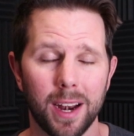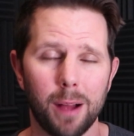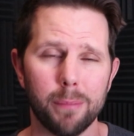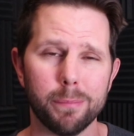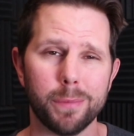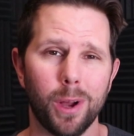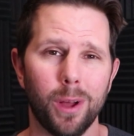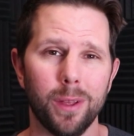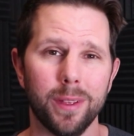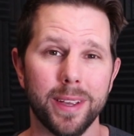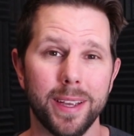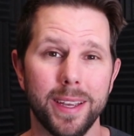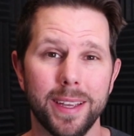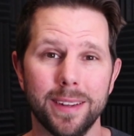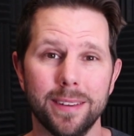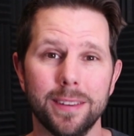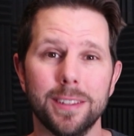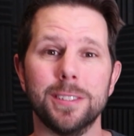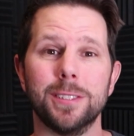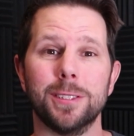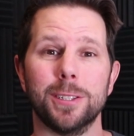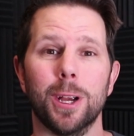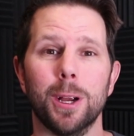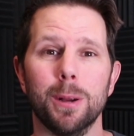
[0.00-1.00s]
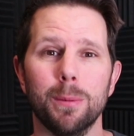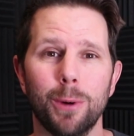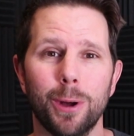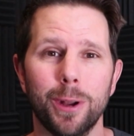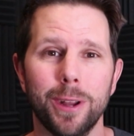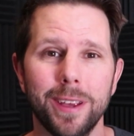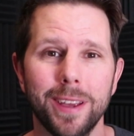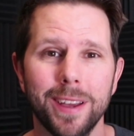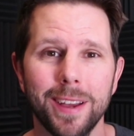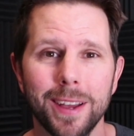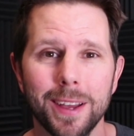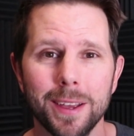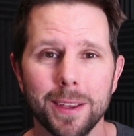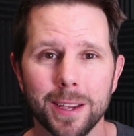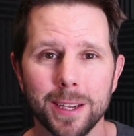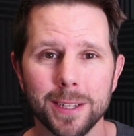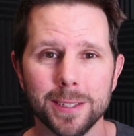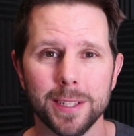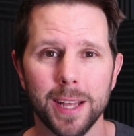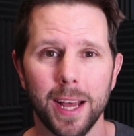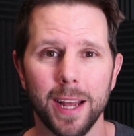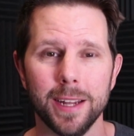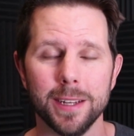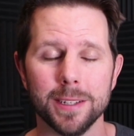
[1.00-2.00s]
I'm calling it a ceremony
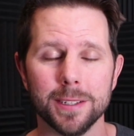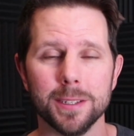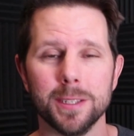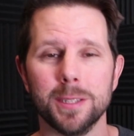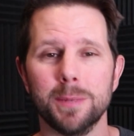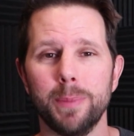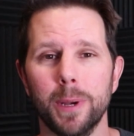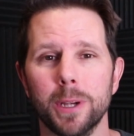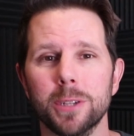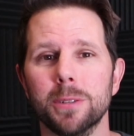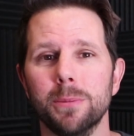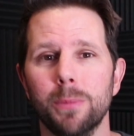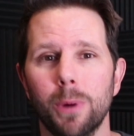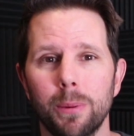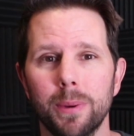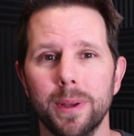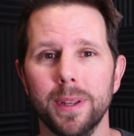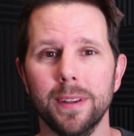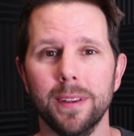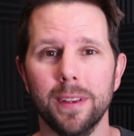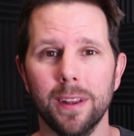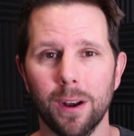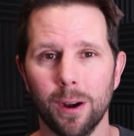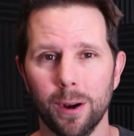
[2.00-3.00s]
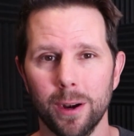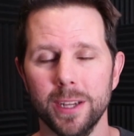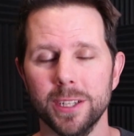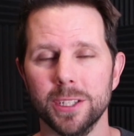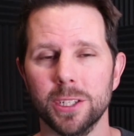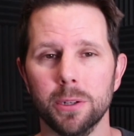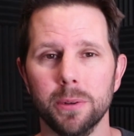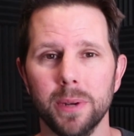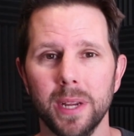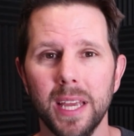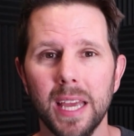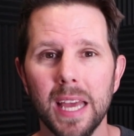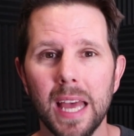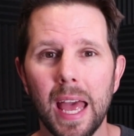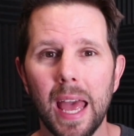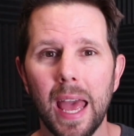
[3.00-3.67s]
because that is a special moment in our history.